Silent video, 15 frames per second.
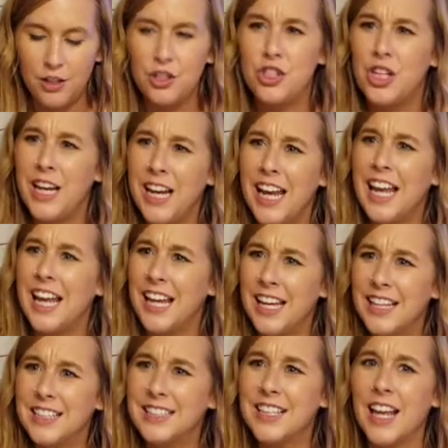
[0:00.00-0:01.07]
She
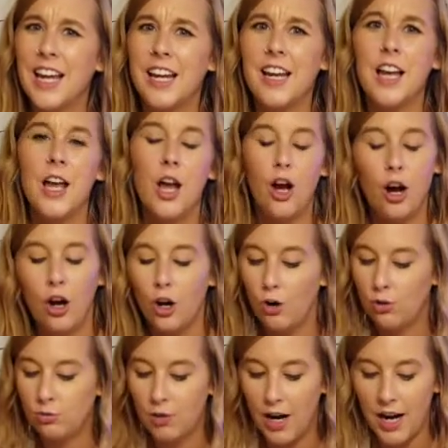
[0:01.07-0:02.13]
is. Like, her
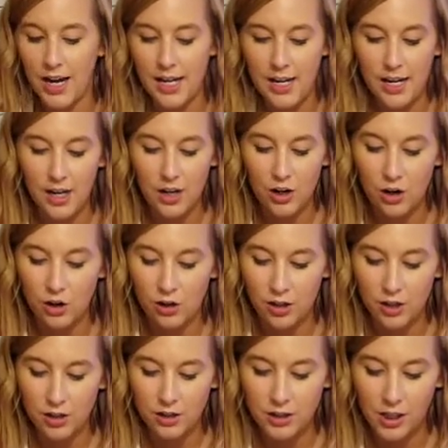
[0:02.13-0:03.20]
writing, all
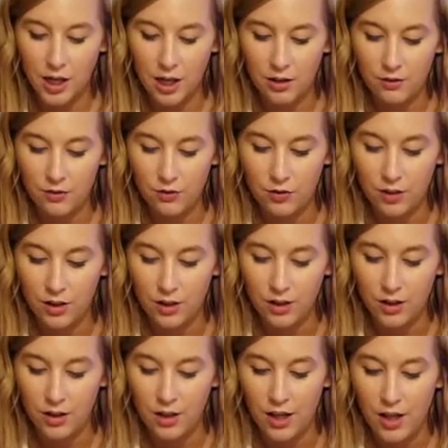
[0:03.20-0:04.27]
her stuff.
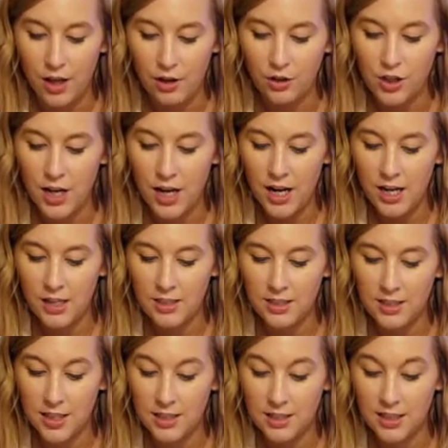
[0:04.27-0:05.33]
LJ
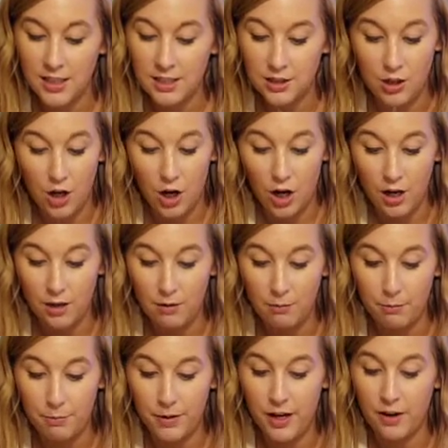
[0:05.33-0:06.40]
says he's not,
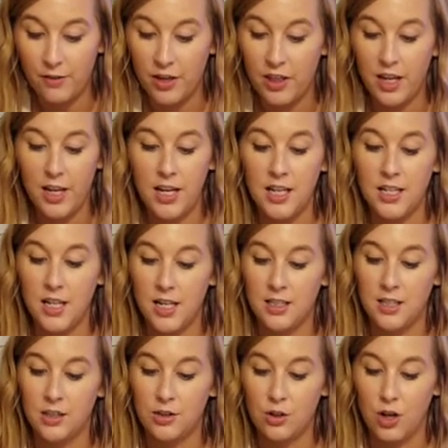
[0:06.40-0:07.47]
but everything he does
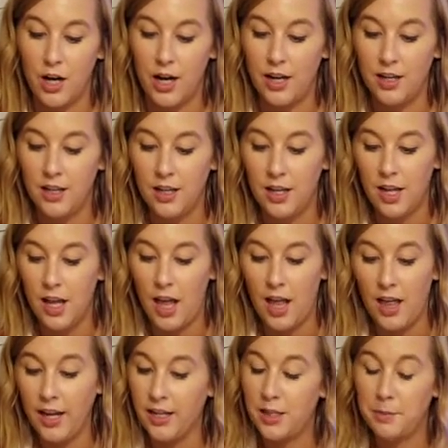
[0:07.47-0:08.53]
is great. I
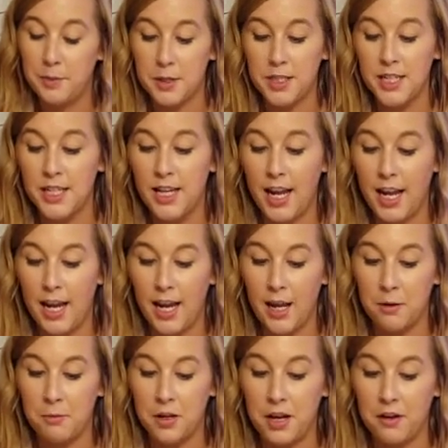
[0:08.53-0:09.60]
like to pretend I
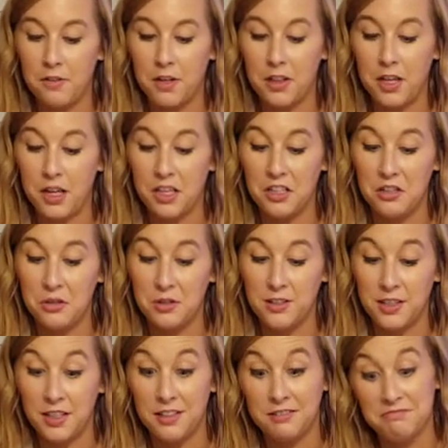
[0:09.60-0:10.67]
am, and everything I do is
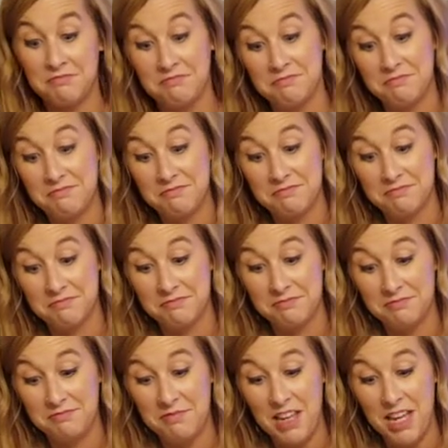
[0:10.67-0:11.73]
like,
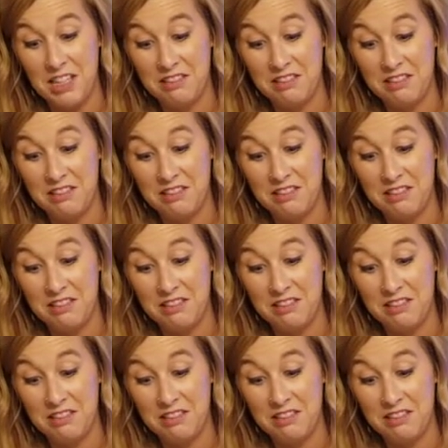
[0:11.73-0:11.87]
meh.